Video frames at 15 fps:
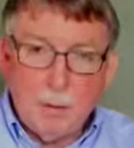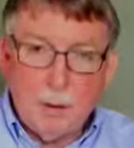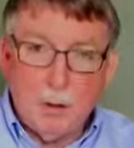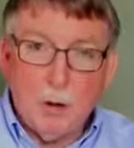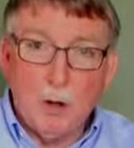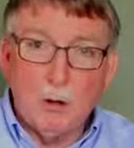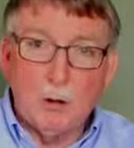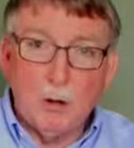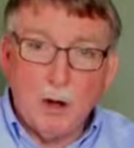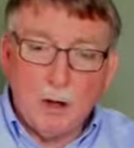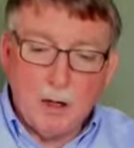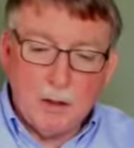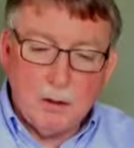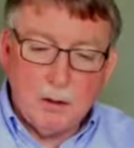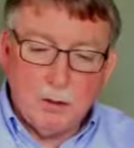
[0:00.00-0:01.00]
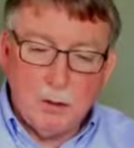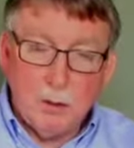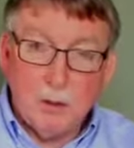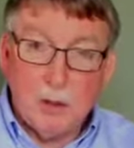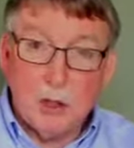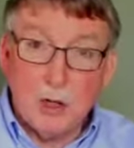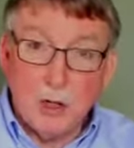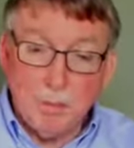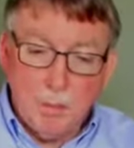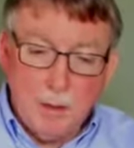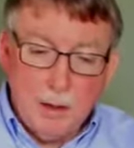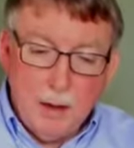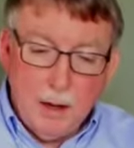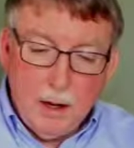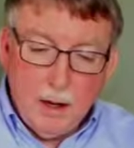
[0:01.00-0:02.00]
They're all triangular in shape,
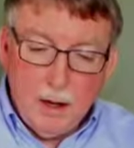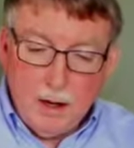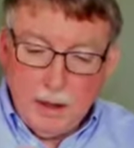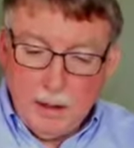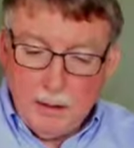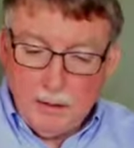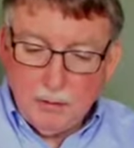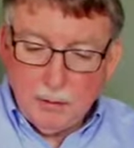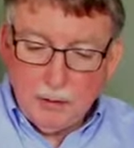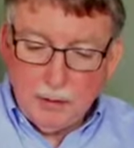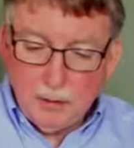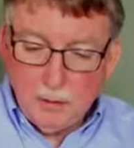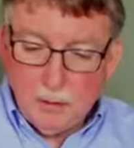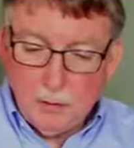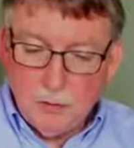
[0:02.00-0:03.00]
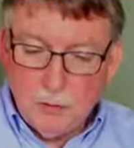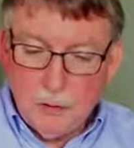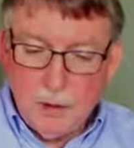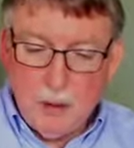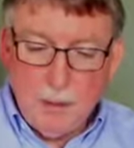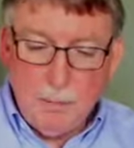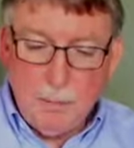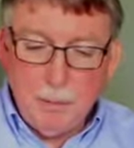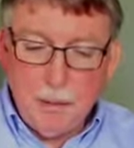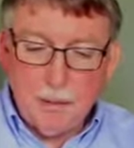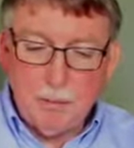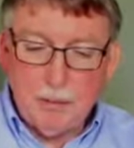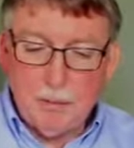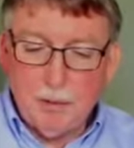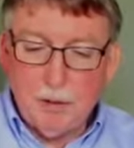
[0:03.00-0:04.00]
and as they get loosened up, it
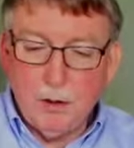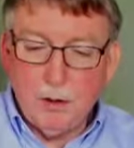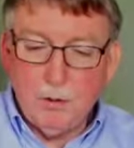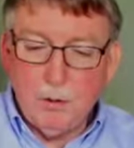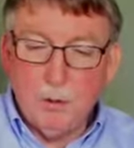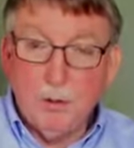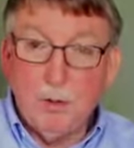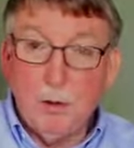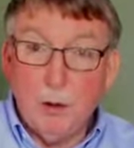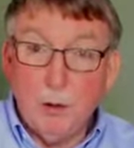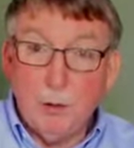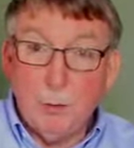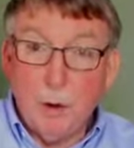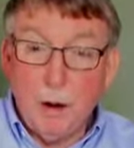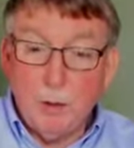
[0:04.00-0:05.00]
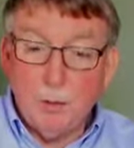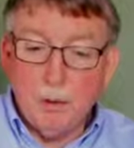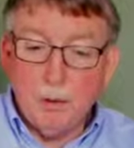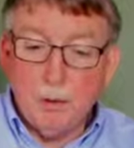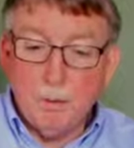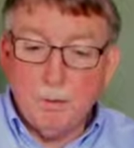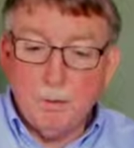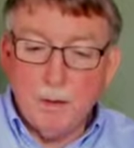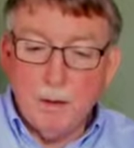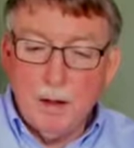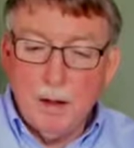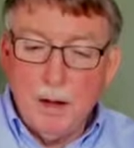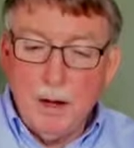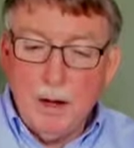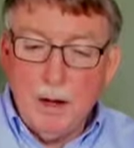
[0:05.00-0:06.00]
makes the front of the foot very wobbly.
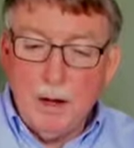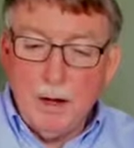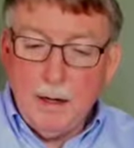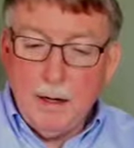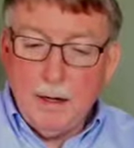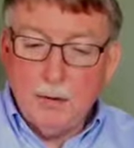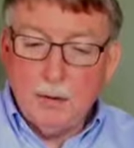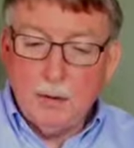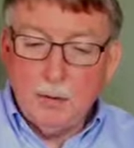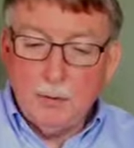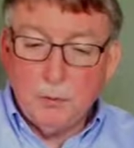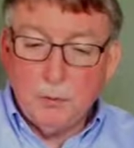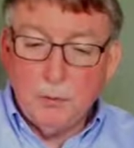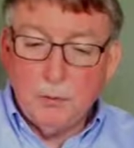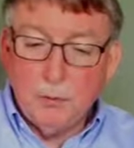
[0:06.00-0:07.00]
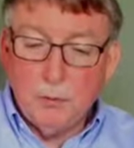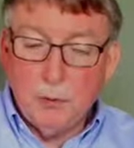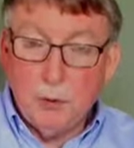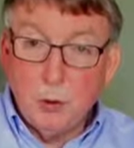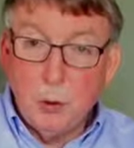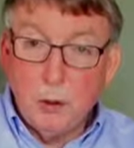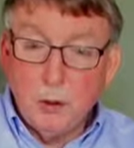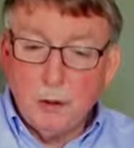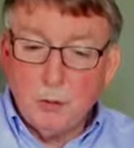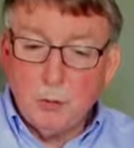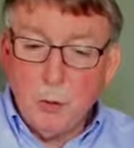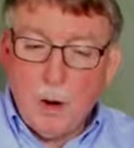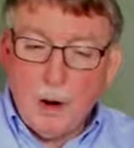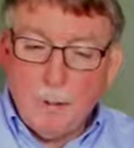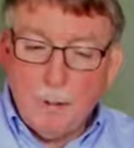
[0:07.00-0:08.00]
And as the joint gets
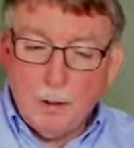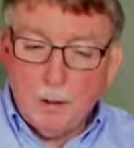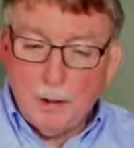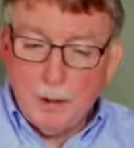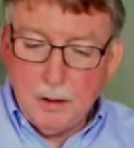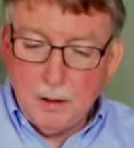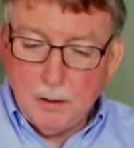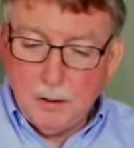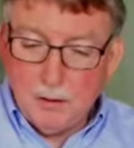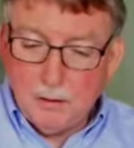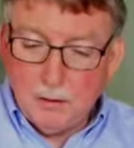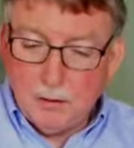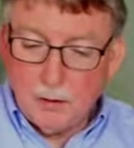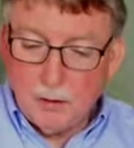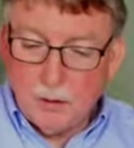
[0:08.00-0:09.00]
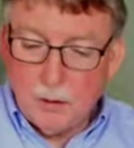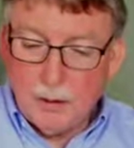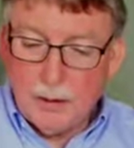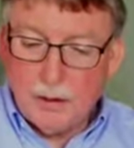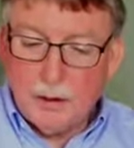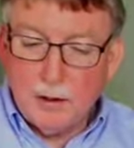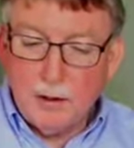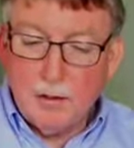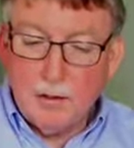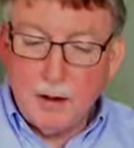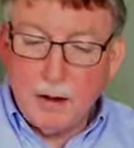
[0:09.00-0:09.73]
wobbly here, it lengthens